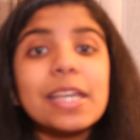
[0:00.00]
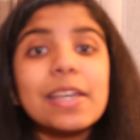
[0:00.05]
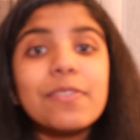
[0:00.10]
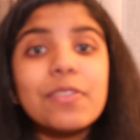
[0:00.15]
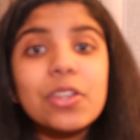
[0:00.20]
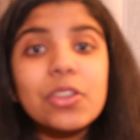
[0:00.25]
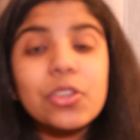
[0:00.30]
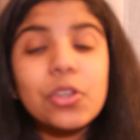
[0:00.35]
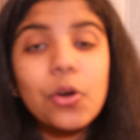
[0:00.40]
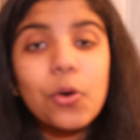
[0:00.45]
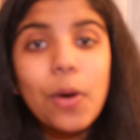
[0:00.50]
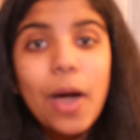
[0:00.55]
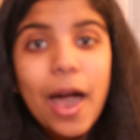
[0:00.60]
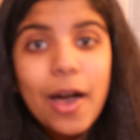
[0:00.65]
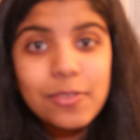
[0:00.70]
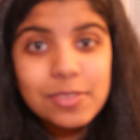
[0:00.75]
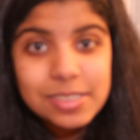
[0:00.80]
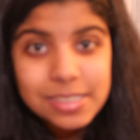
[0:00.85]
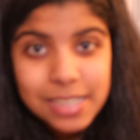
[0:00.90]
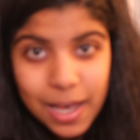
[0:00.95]
even though
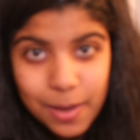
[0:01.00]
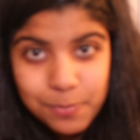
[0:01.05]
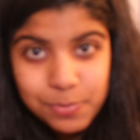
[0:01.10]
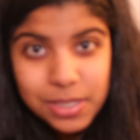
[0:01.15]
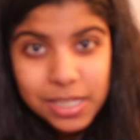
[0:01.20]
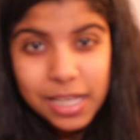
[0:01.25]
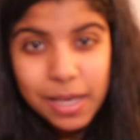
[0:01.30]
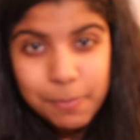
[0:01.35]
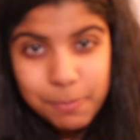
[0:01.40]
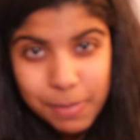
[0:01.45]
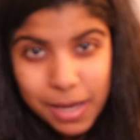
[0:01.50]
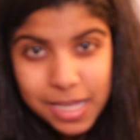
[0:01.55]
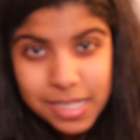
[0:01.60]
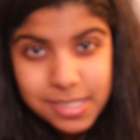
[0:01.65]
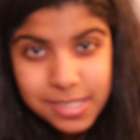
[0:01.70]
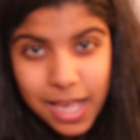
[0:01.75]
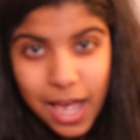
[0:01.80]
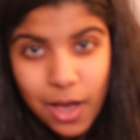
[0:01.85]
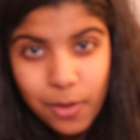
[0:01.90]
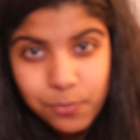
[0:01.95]
how tempting it
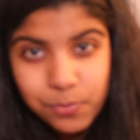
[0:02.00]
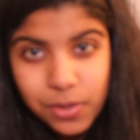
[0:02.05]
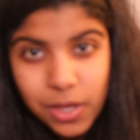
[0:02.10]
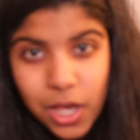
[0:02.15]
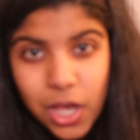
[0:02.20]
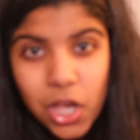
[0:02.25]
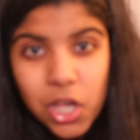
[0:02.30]
may sound.